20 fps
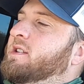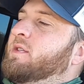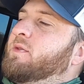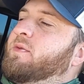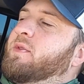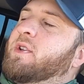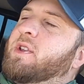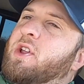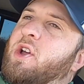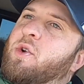didn't
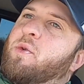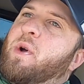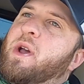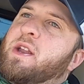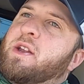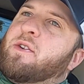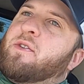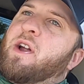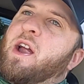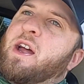feel like
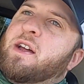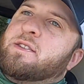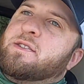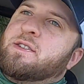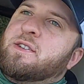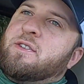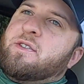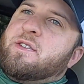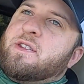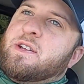waiting around
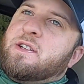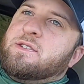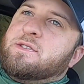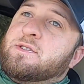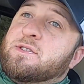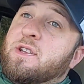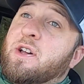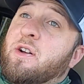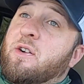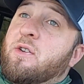till then.
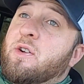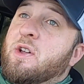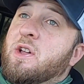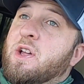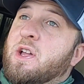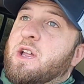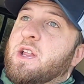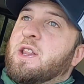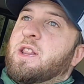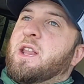So
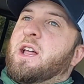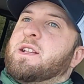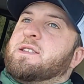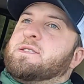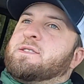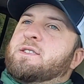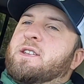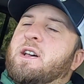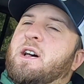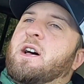
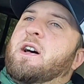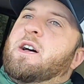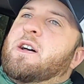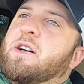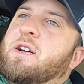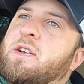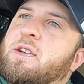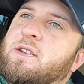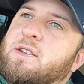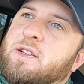let's
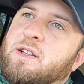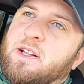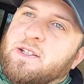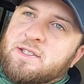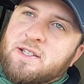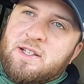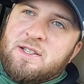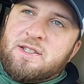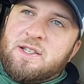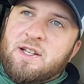
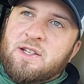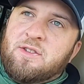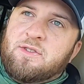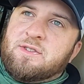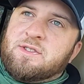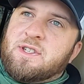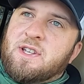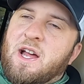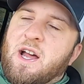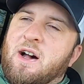continue
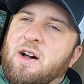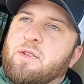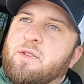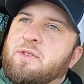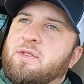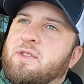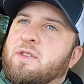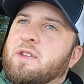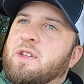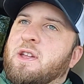south,
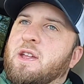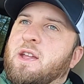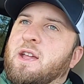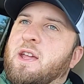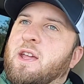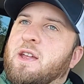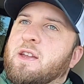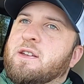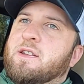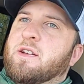
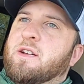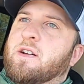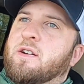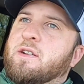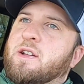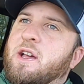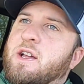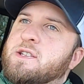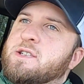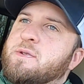and I'll
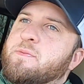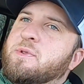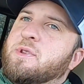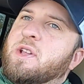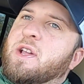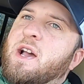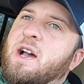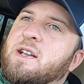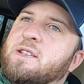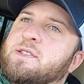catch up with you
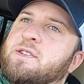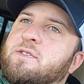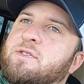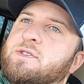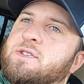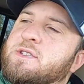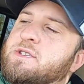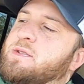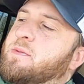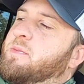guys here in
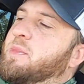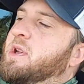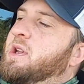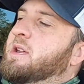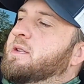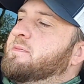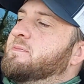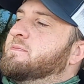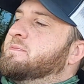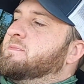just a bit.